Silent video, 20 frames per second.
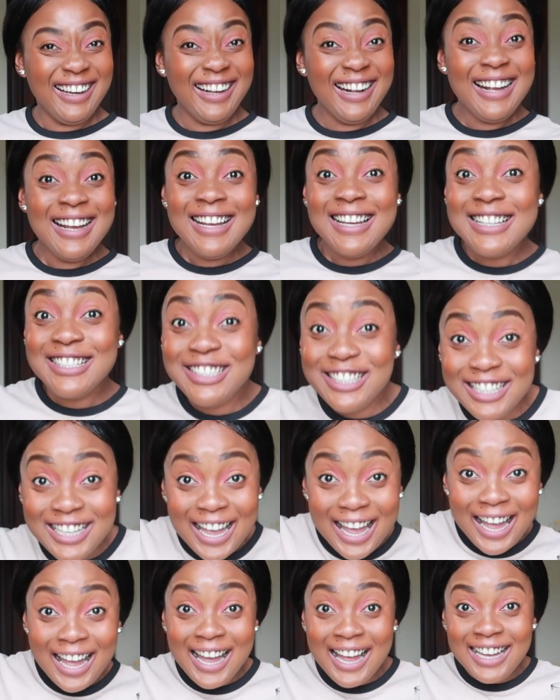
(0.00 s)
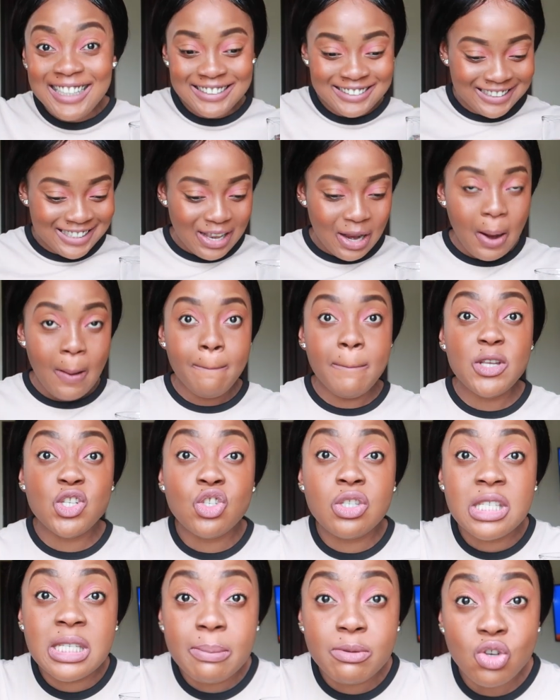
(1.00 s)
You guys, make
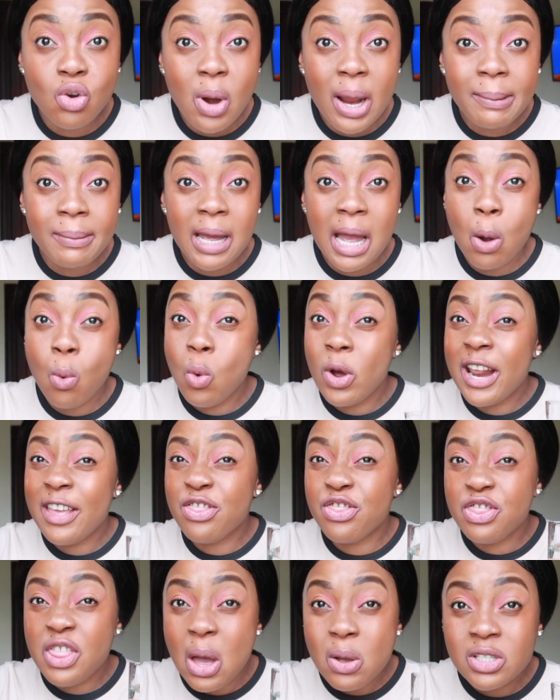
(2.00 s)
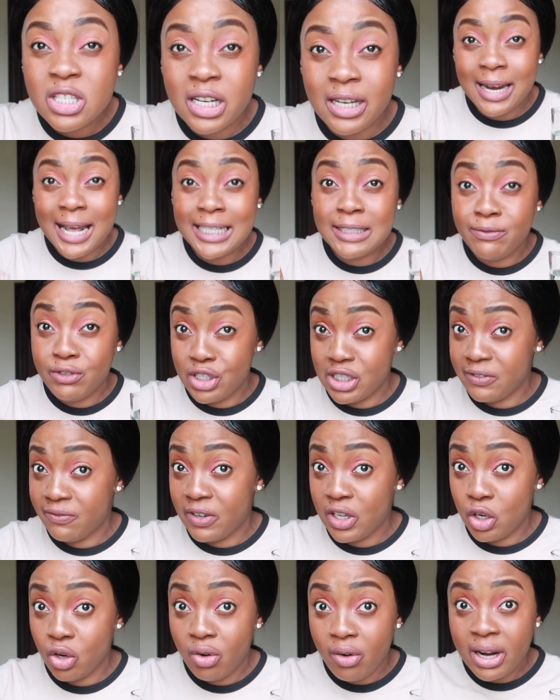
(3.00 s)
sure to subscribe. I want 1,000 likes for this
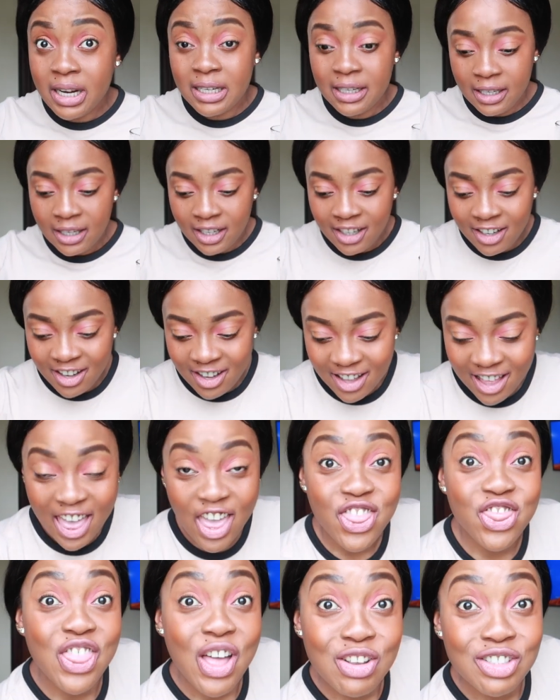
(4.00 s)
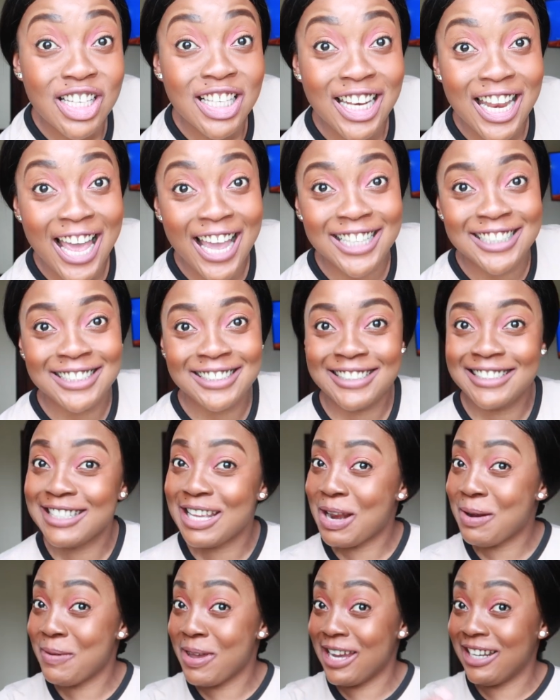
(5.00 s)
video, right? 1,000 likes, it's
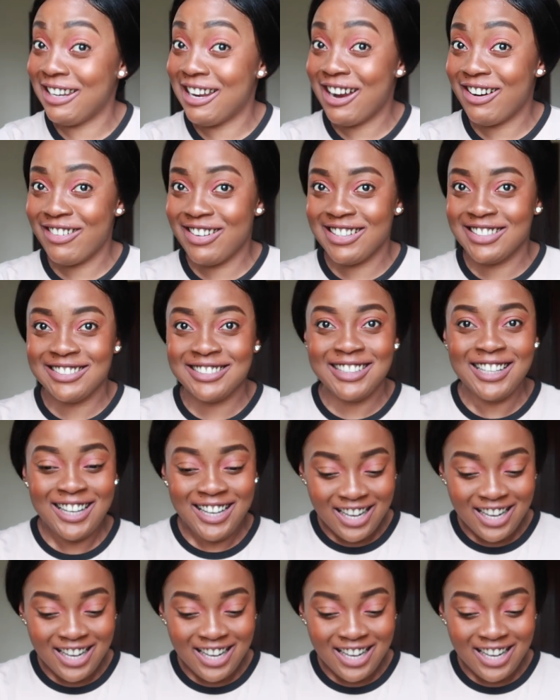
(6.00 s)
gonna be hilarious.